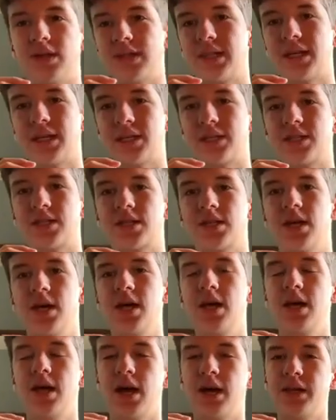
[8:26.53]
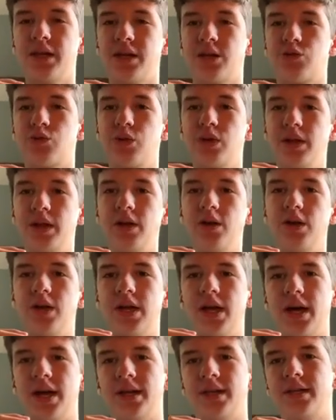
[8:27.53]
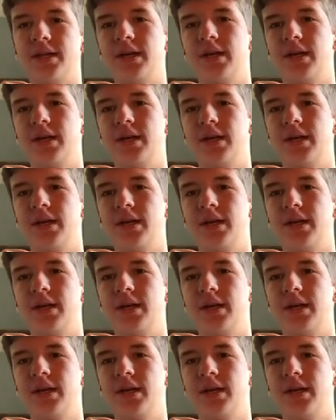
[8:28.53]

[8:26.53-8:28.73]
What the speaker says: I think it's really good at